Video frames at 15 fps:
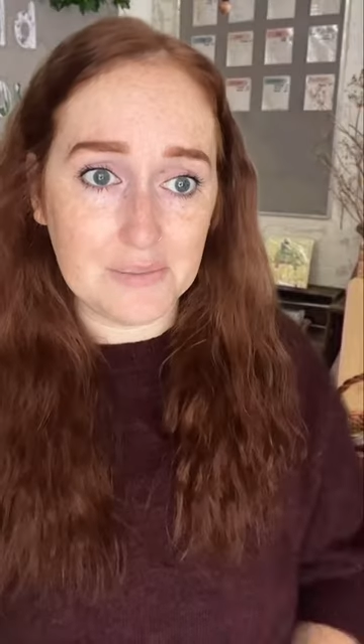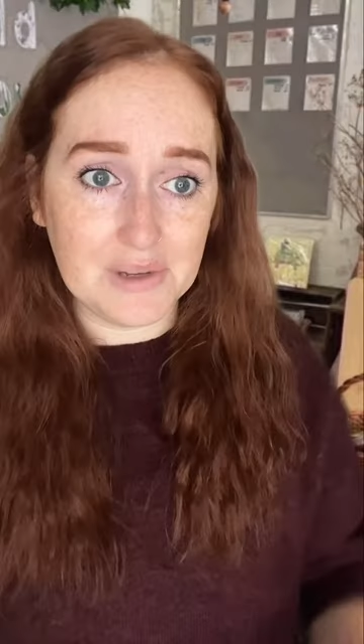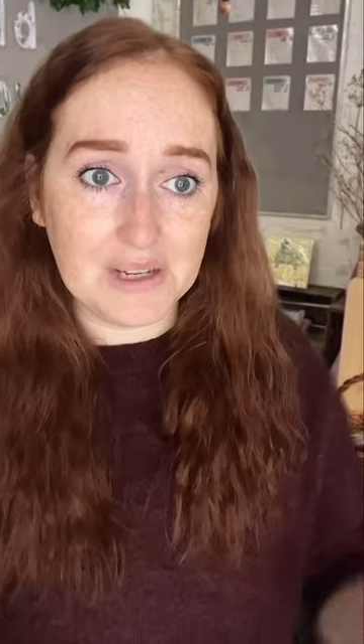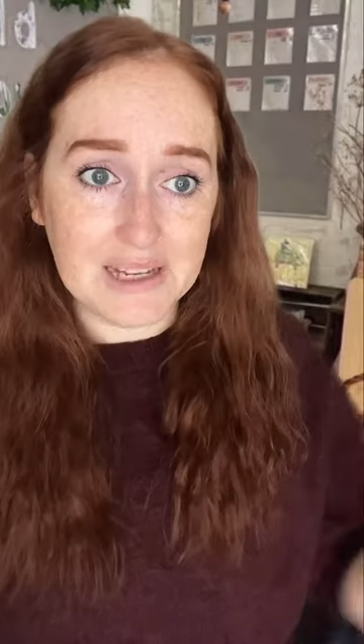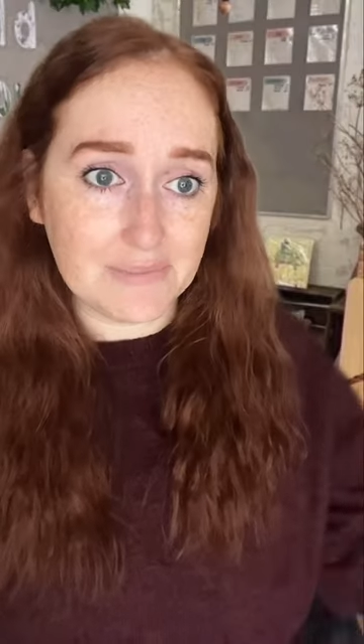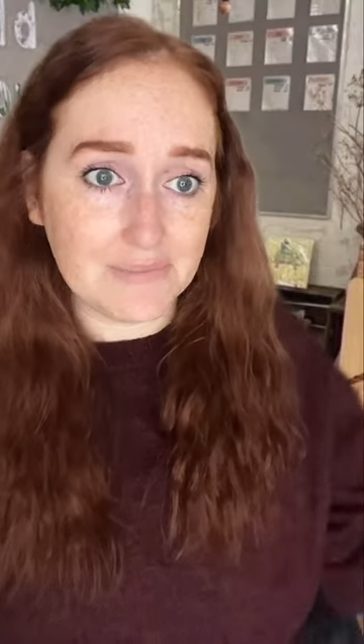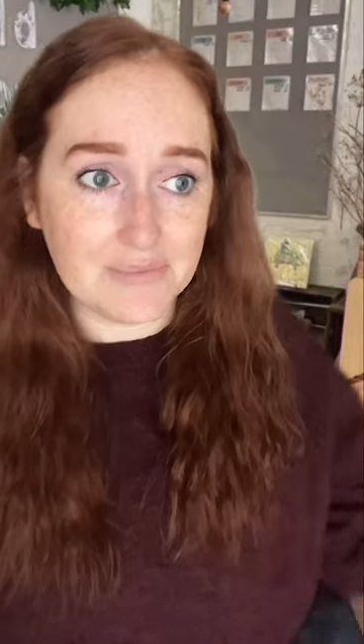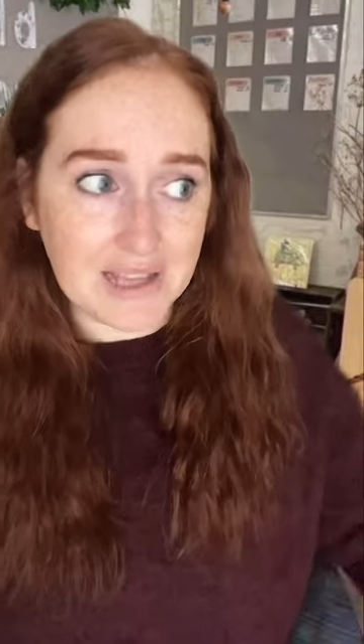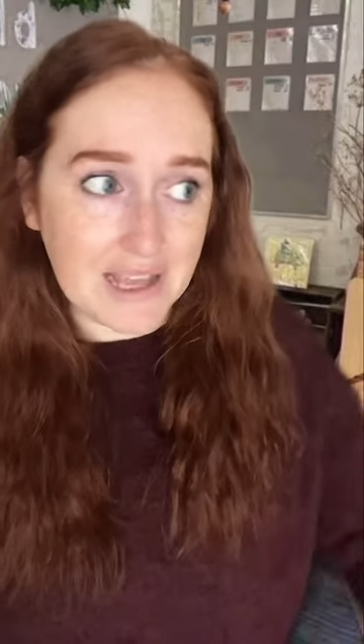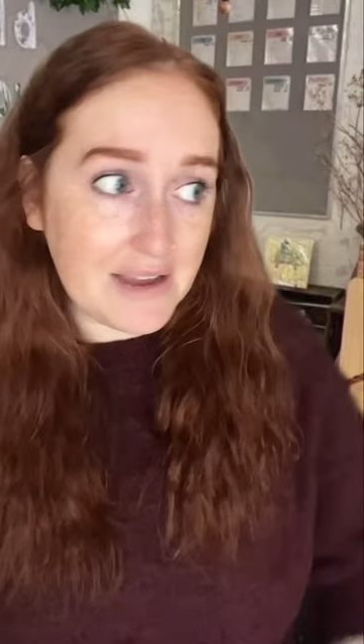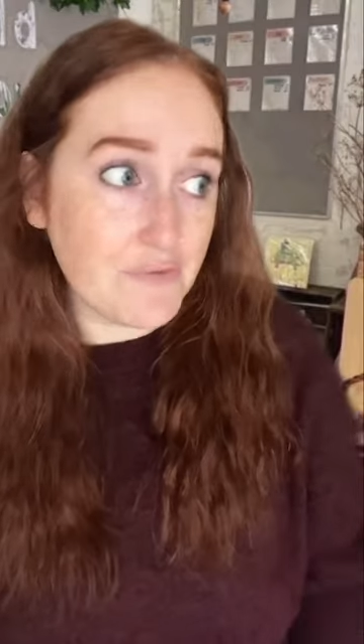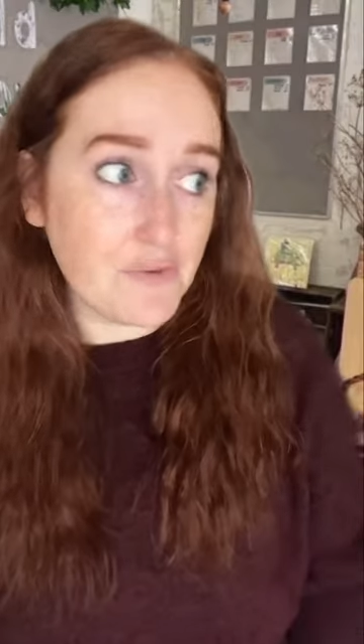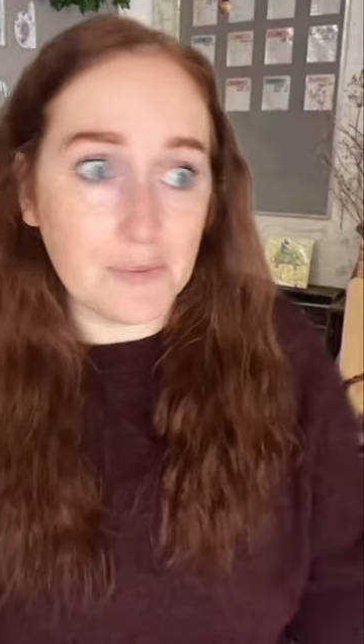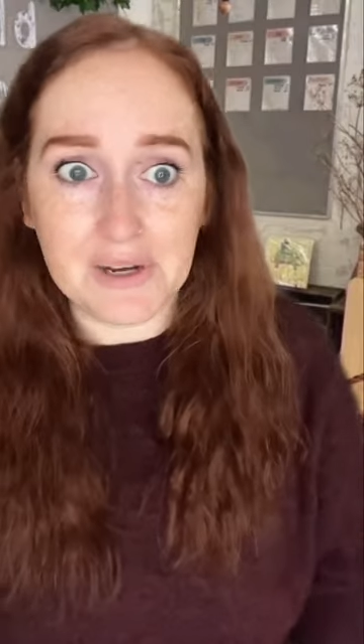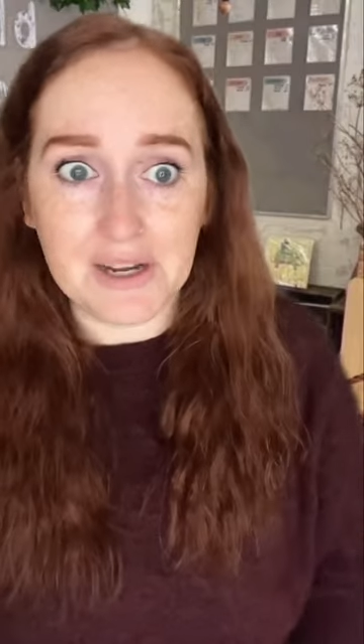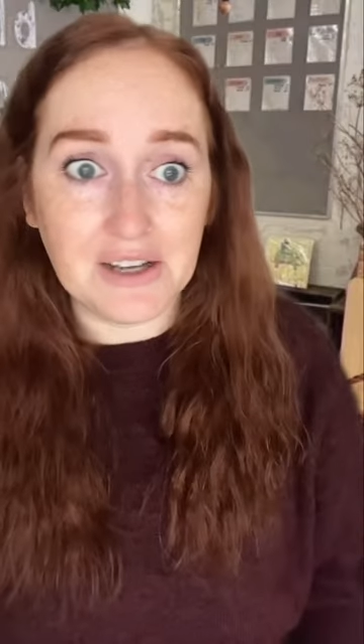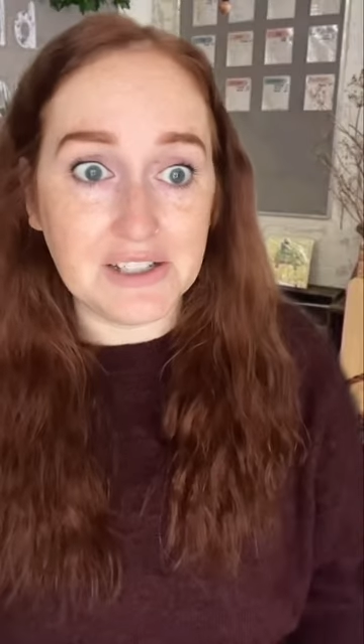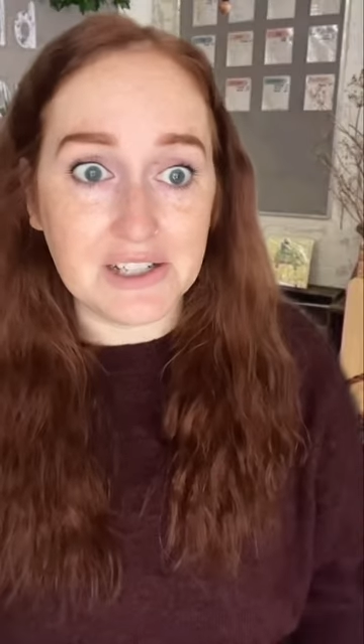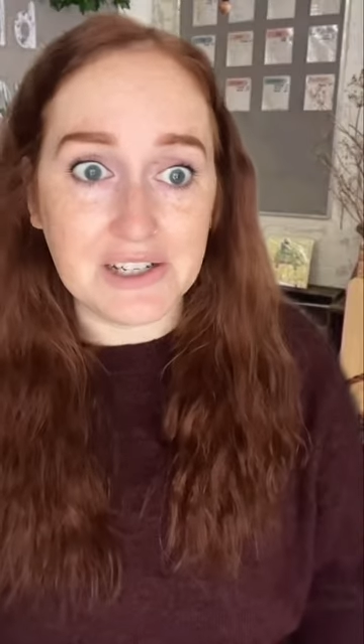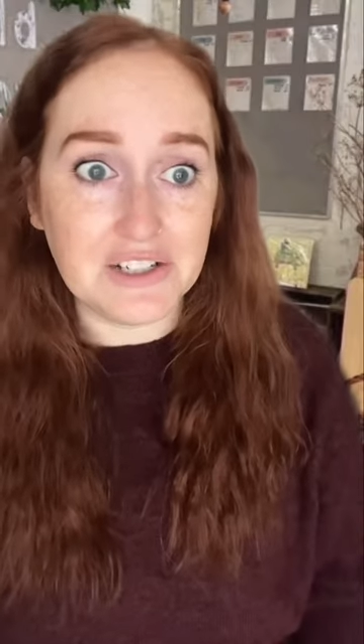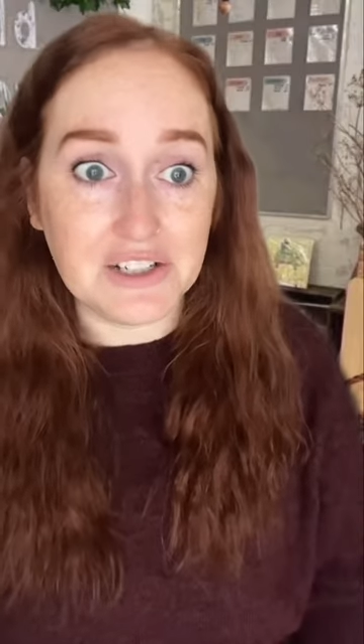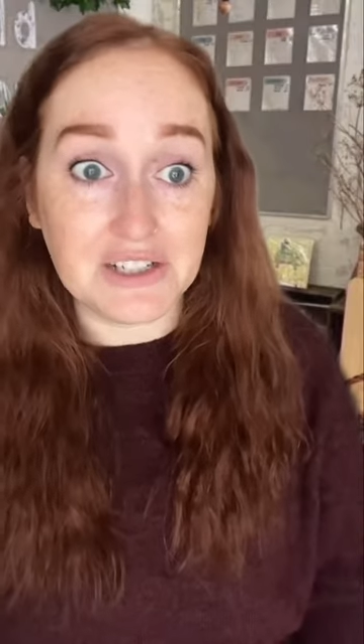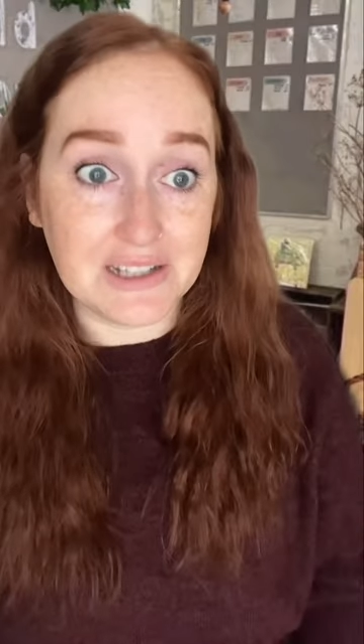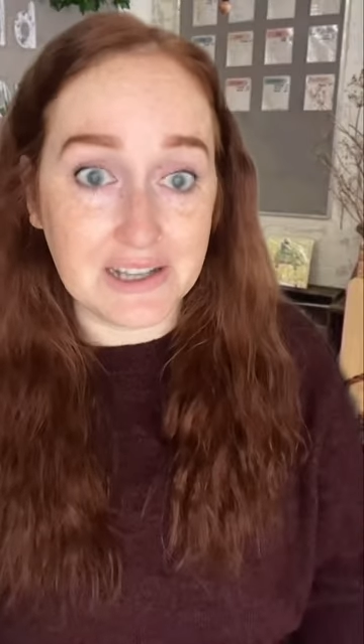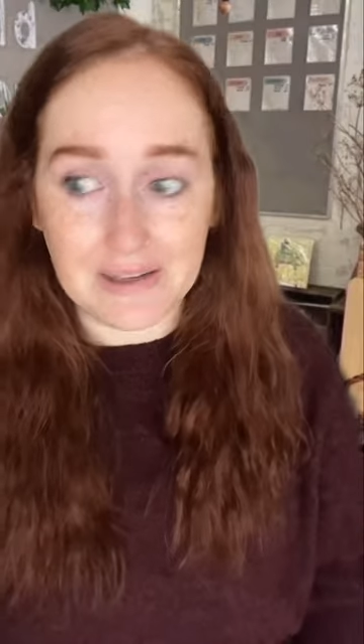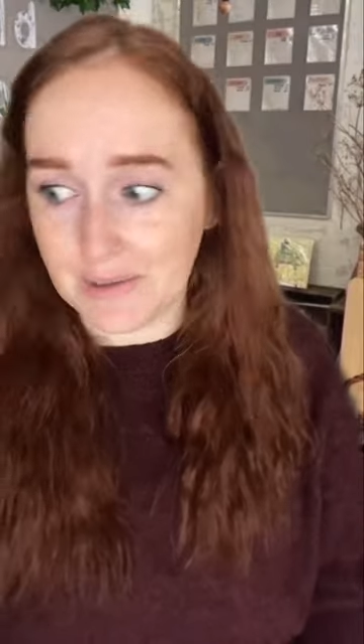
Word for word: But it came from an adder, just